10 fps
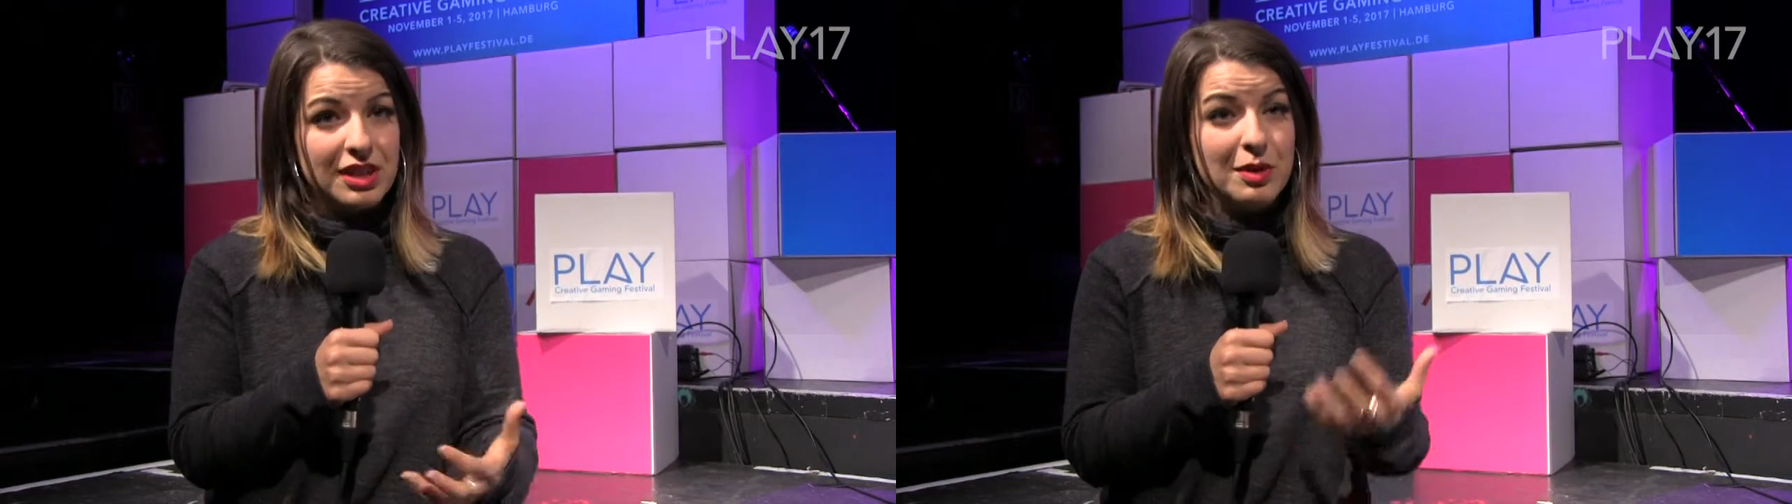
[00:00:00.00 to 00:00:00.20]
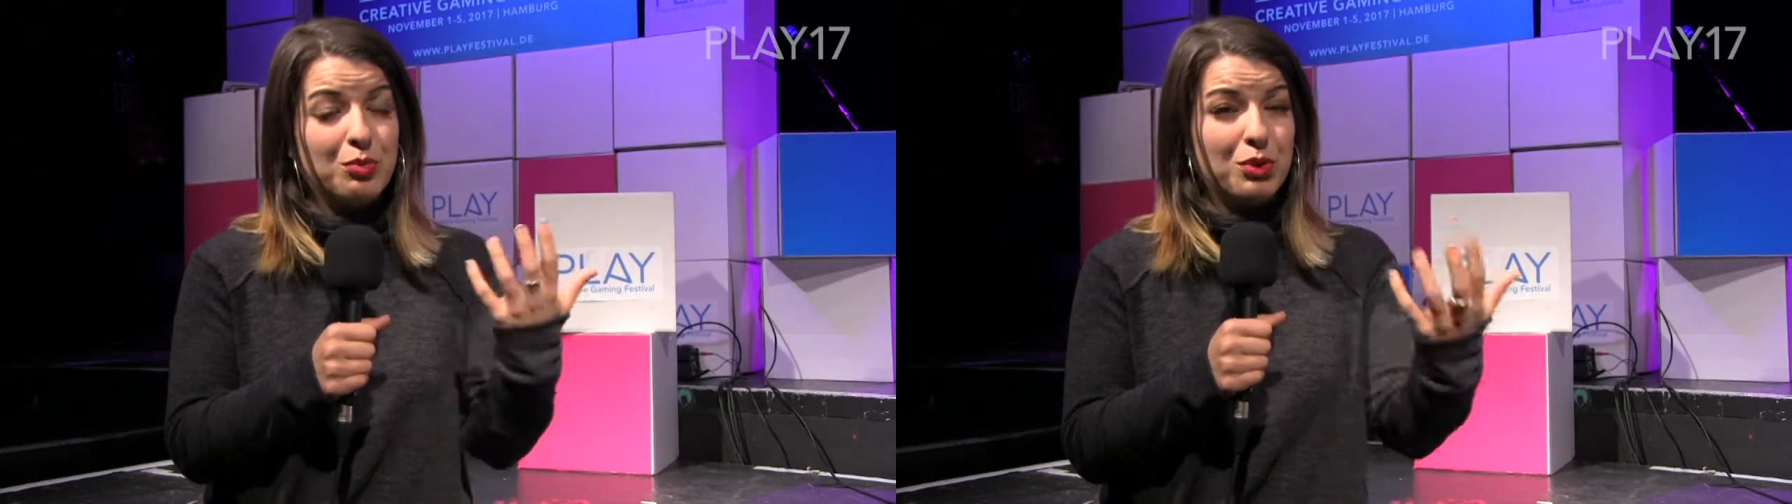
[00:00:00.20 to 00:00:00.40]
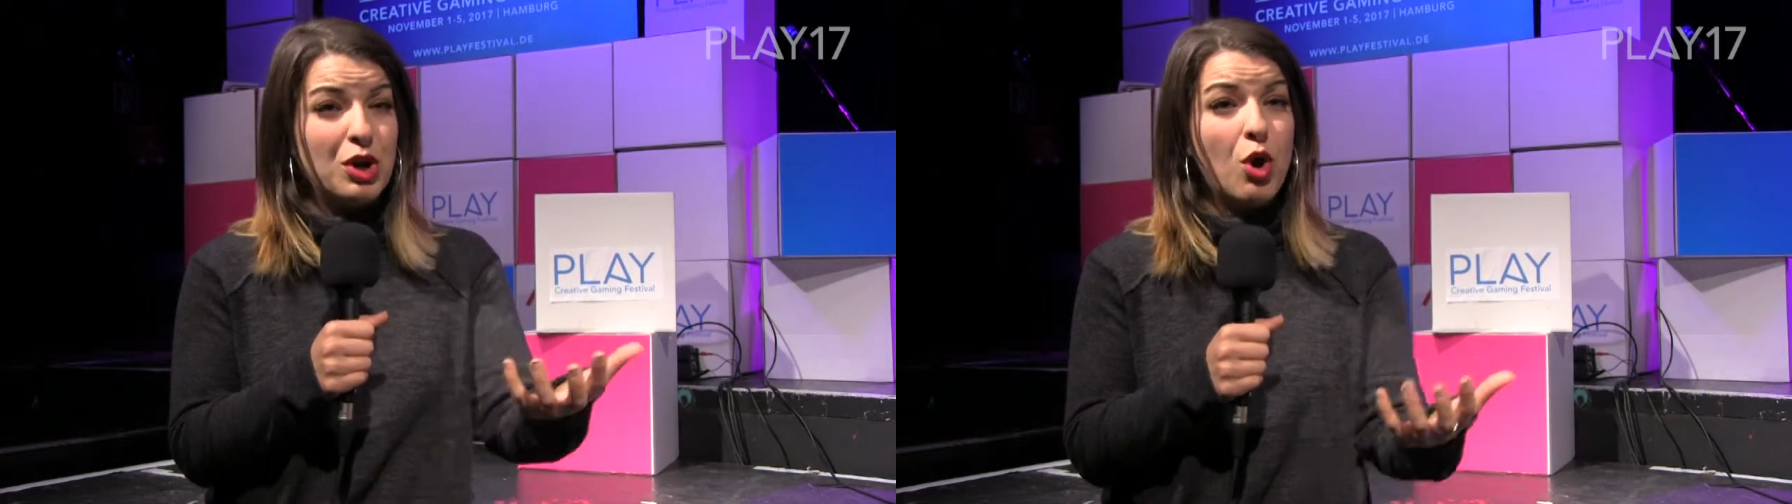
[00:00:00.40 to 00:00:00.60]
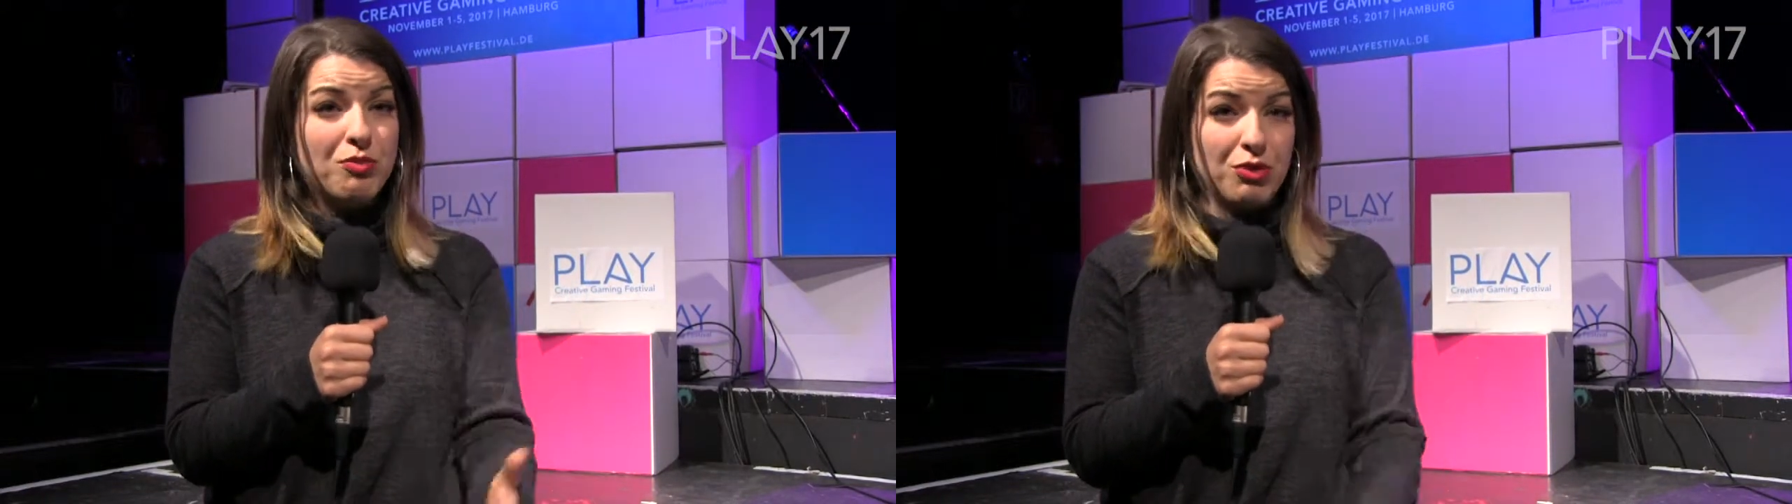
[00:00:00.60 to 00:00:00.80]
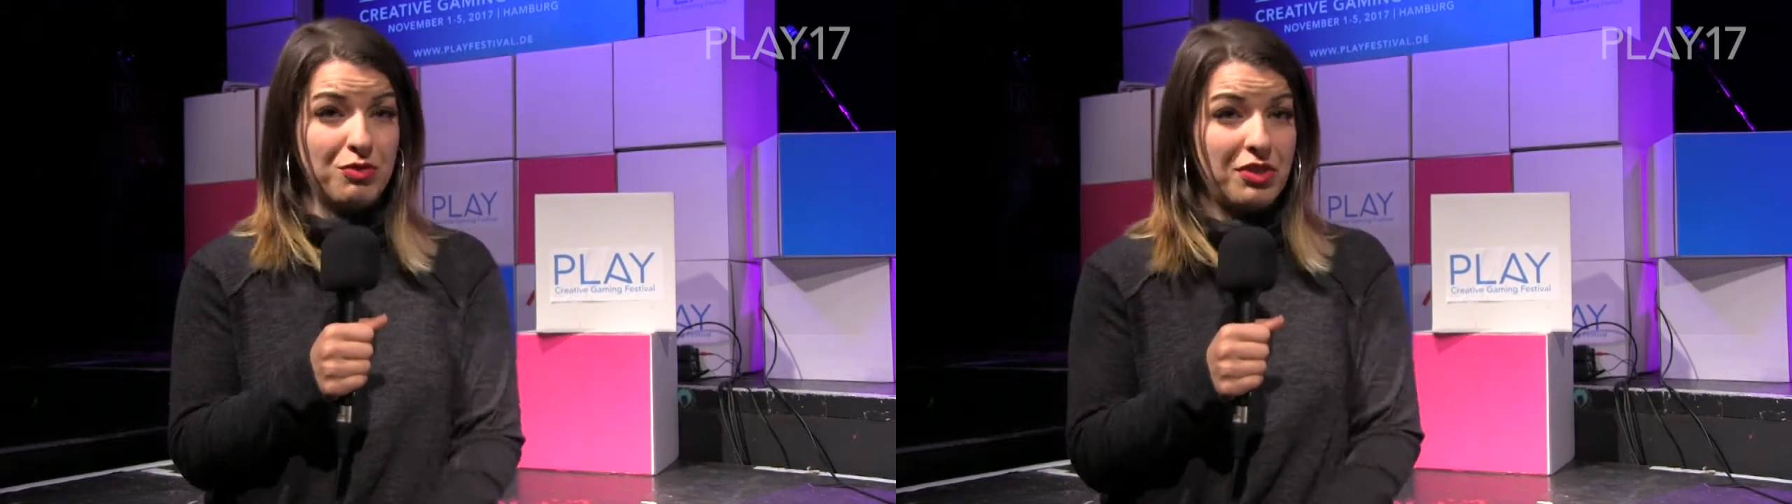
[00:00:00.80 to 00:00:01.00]
and I'm pretty
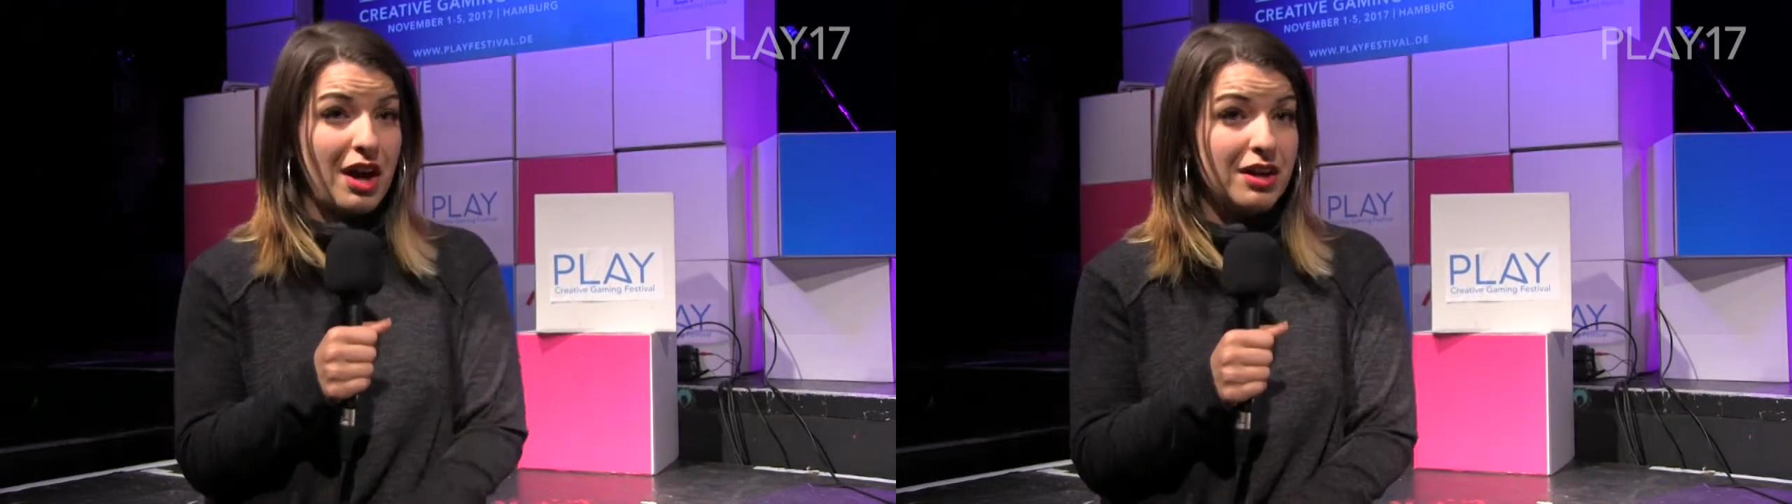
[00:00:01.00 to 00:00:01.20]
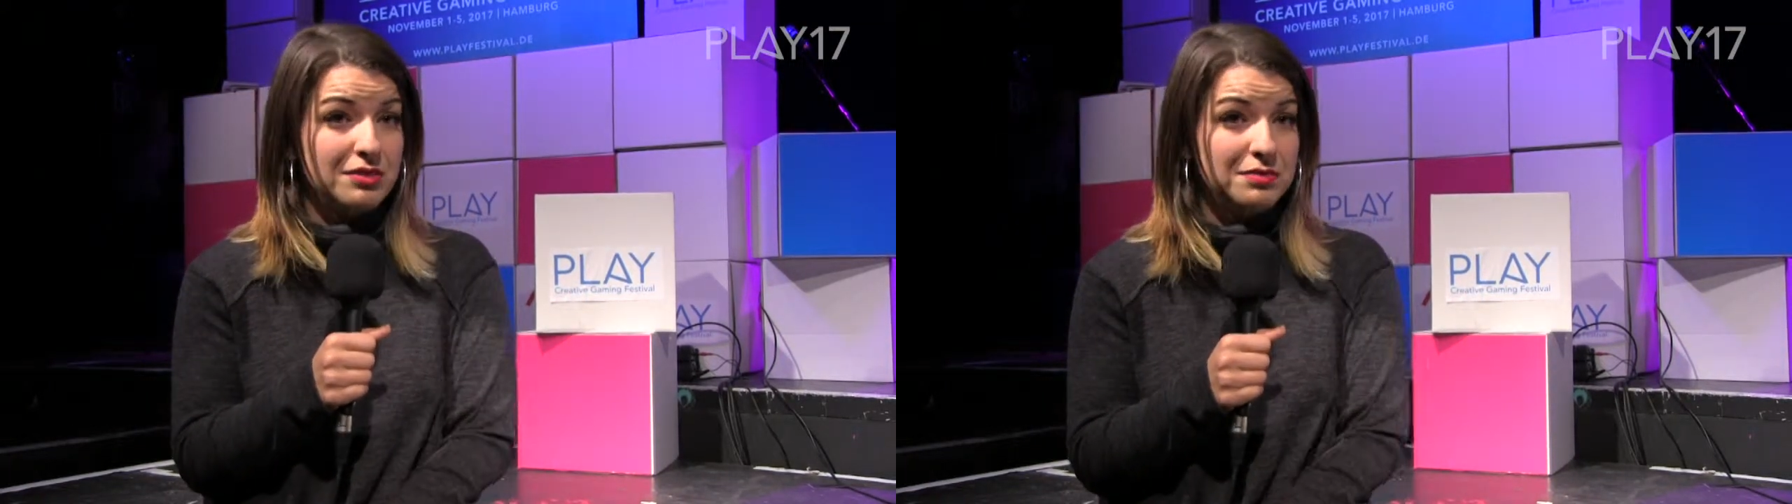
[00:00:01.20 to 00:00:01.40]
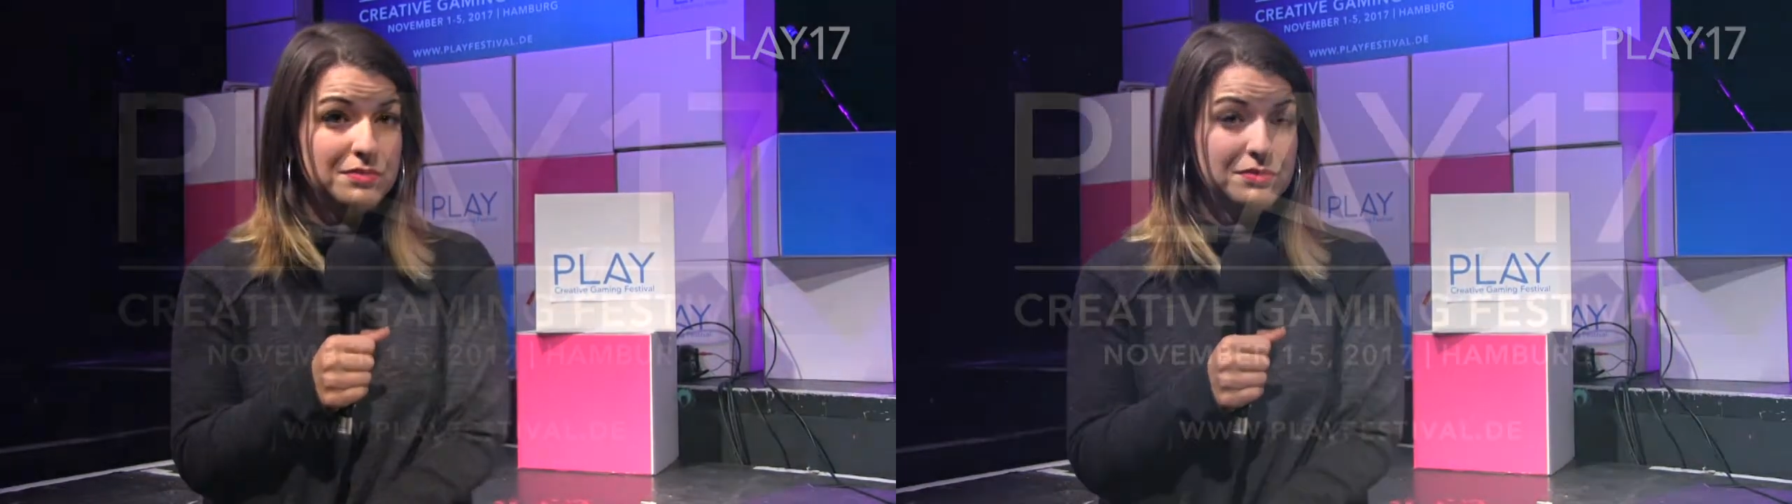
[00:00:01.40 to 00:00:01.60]
hopeful for that.